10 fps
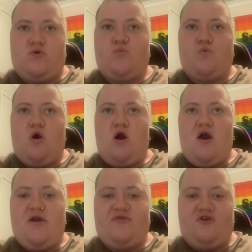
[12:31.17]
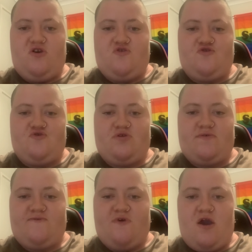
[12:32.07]
what I think should
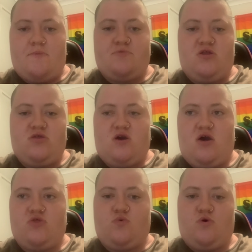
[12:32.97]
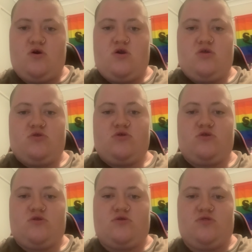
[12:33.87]
have happened.
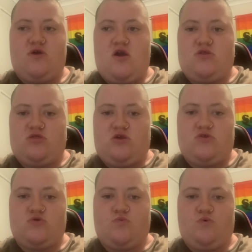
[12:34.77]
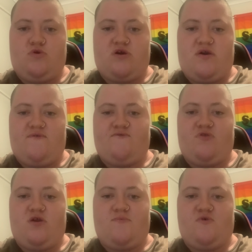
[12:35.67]
Otherwise, then this would have
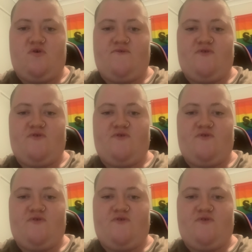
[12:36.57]
never have